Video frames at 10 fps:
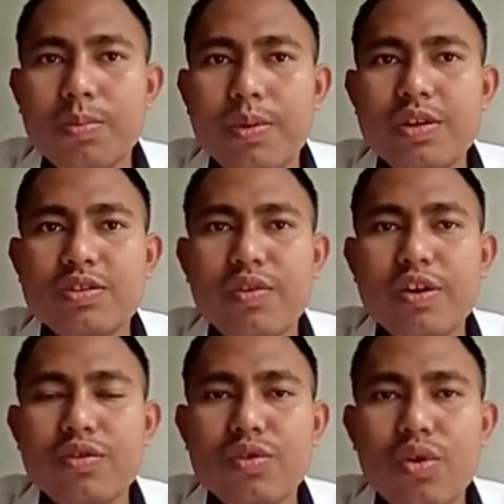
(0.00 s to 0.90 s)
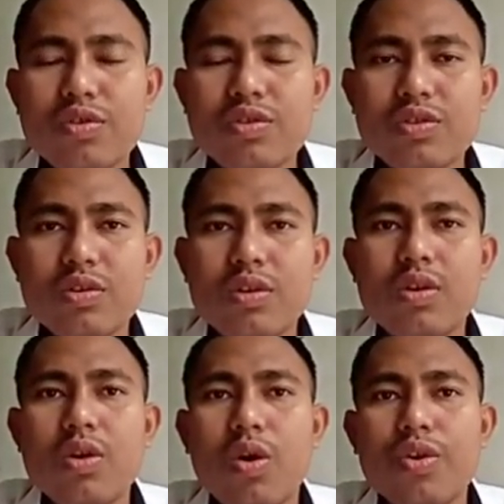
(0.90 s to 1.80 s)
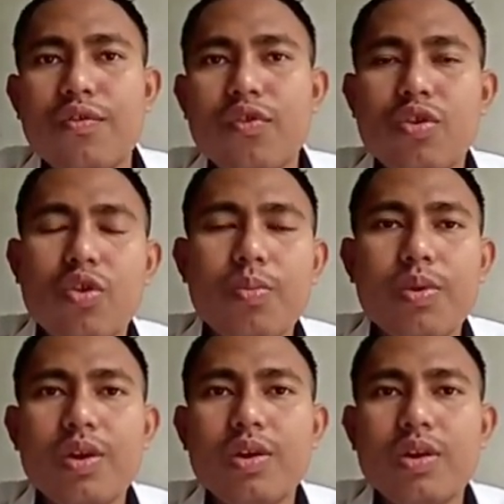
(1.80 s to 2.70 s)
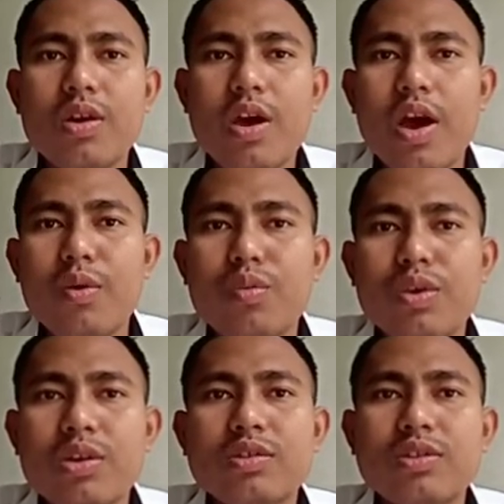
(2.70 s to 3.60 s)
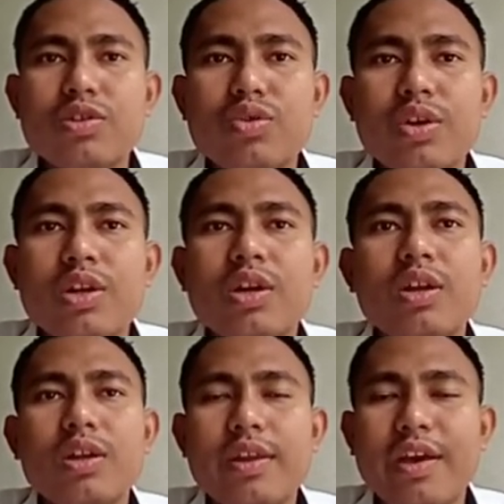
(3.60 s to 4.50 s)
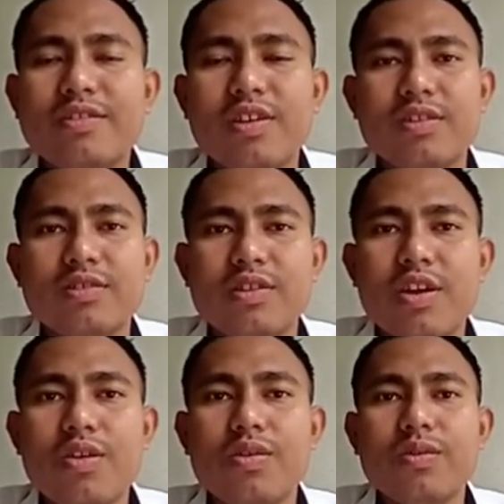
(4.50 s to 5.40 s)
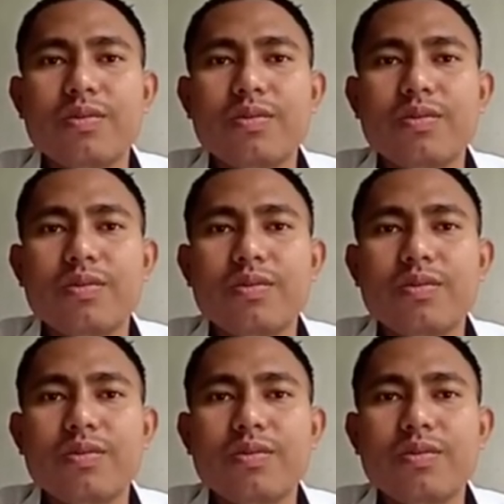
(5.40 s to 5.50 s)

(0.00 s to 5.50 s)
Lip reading: please write your notes on your photocopy and we'll see you in the next class. Thank you.